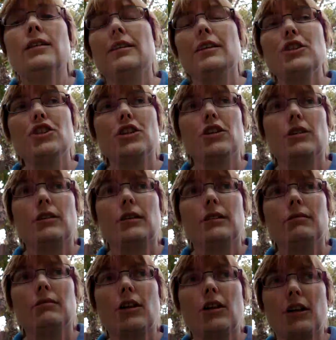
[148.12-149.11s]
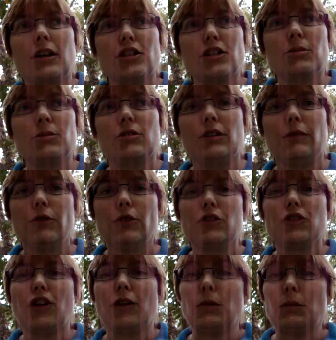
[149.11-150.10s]
this year, on October
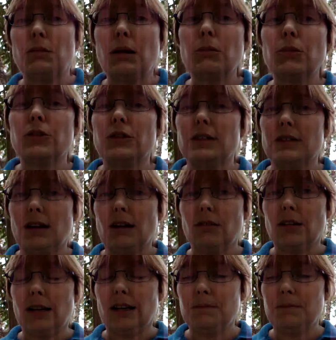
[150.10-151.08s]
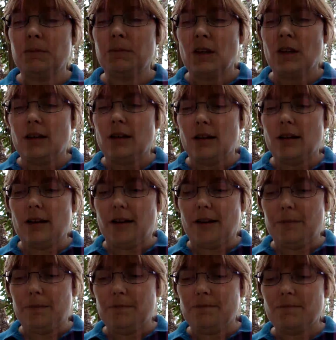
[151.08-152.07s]
31st, I remembered this outline.
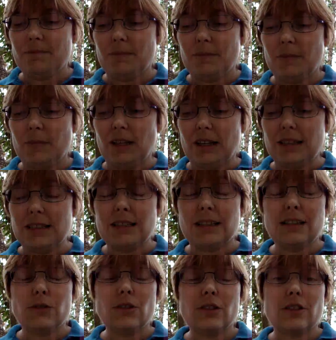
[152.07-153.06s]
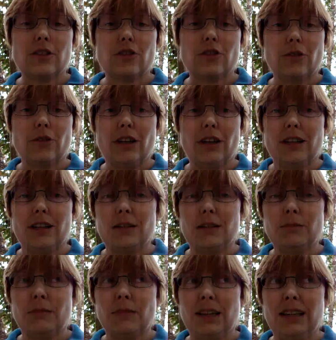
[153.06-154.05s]
Like I said, this was a story
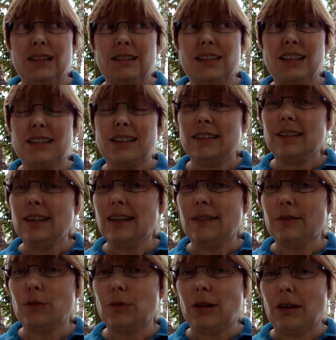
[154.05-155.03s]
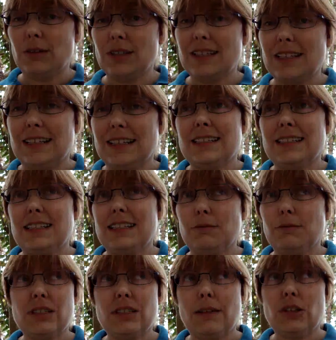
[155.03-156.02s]
I had conceived when I was
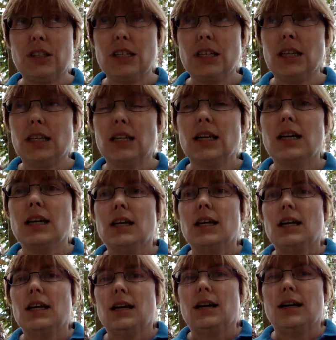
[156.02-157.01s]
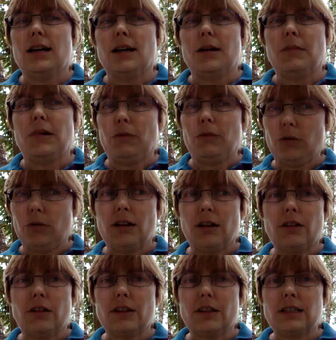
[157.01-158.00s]
17. I wrote
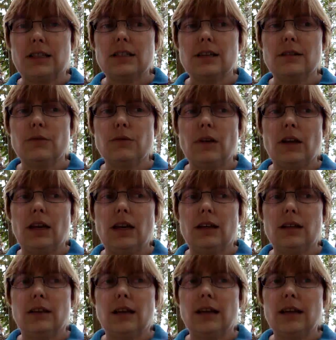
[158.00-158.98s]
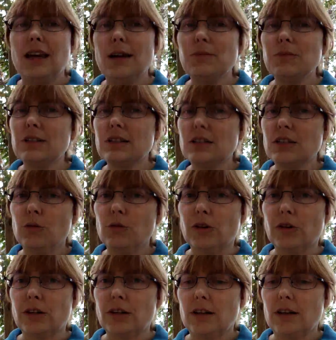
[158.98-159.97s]
on all that stuff, and I kept this
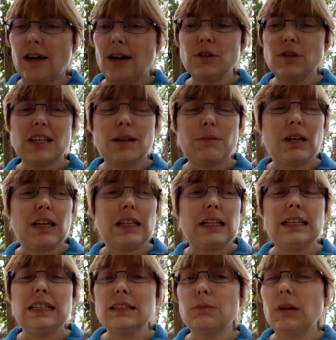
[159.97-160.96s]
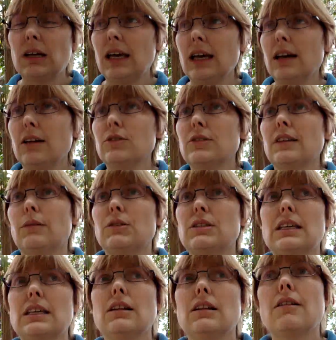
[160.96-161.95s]
notebook. Every time I cleaned my house, I would
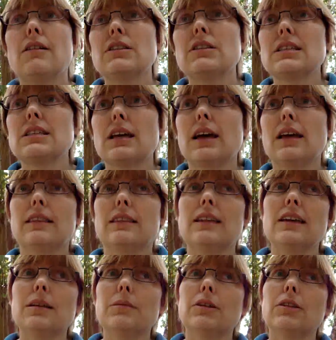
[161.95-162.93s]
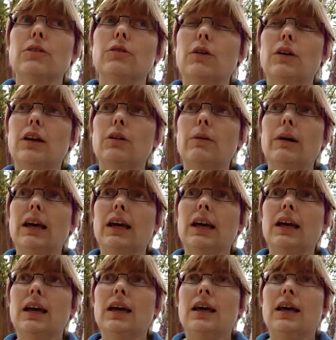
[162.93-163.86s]
set it off to the side and think about throwing it away,